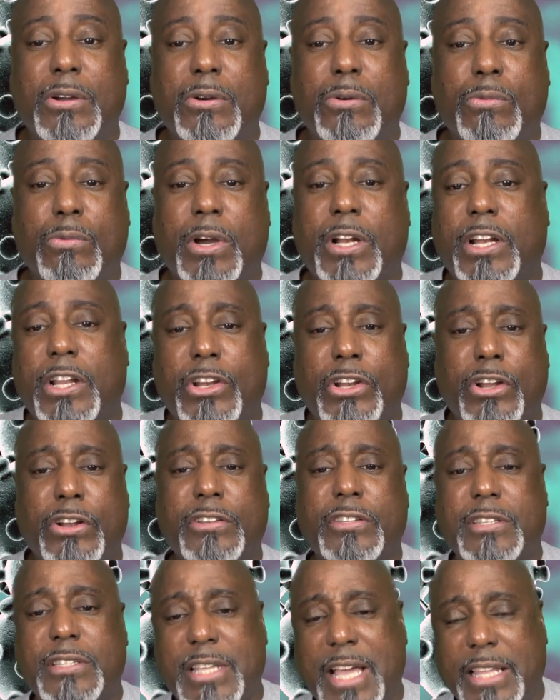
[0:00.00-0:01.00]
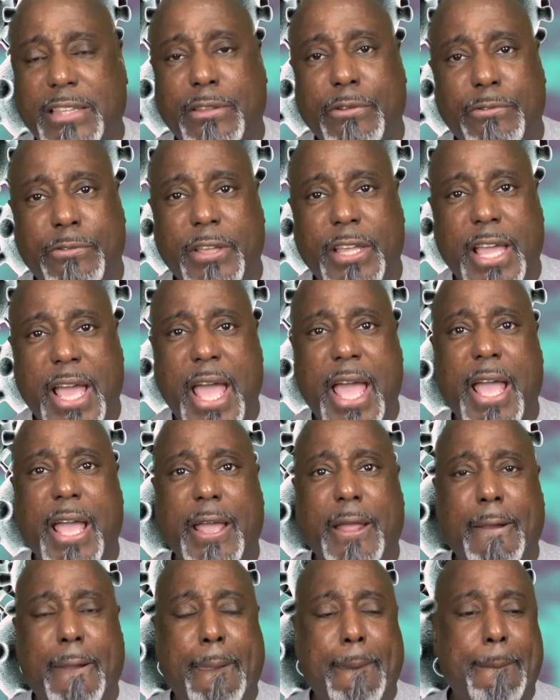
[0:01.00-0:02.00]
one of the nurses at the V
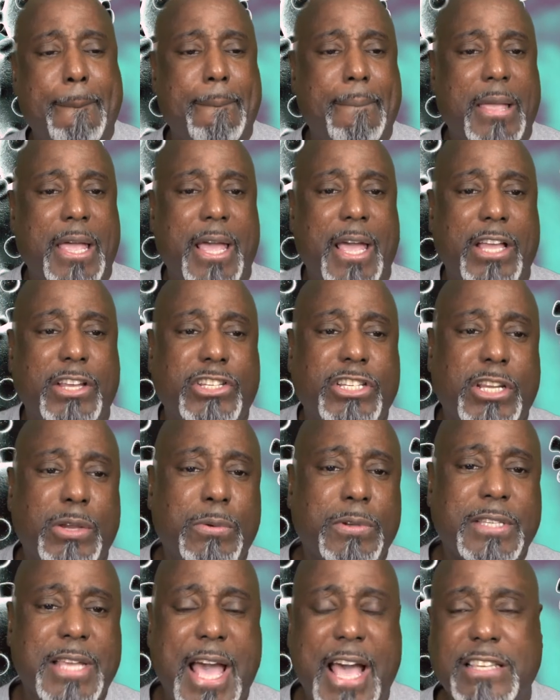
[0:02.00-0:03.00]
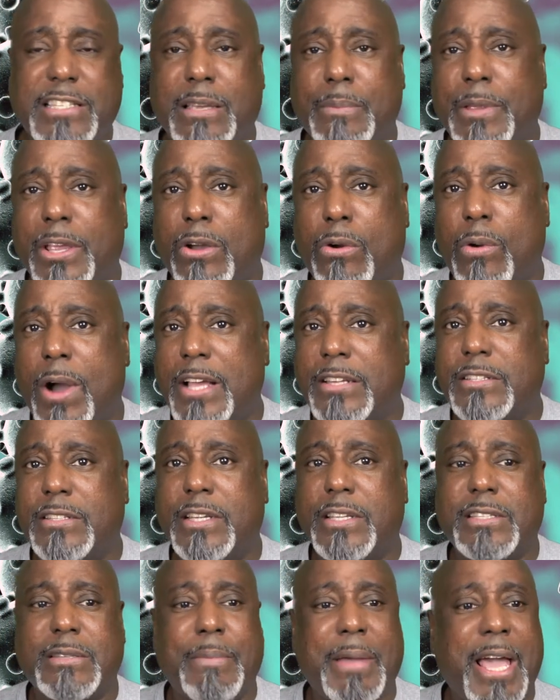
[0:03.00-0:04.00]
A and she was asking me
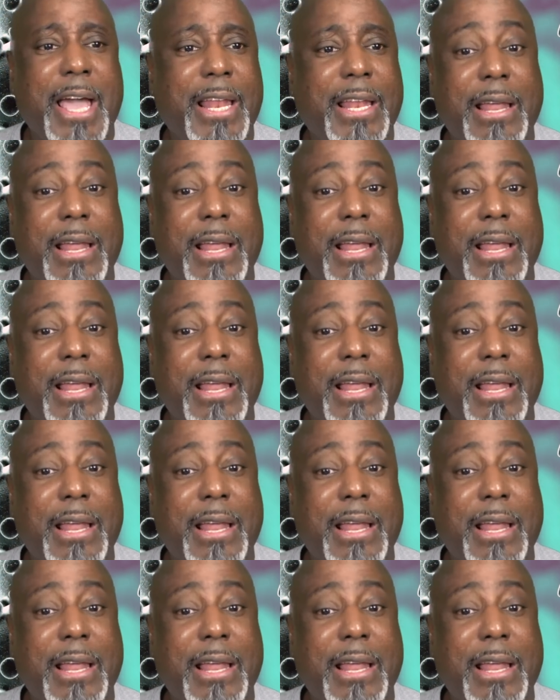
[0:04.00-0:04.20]
questions, man.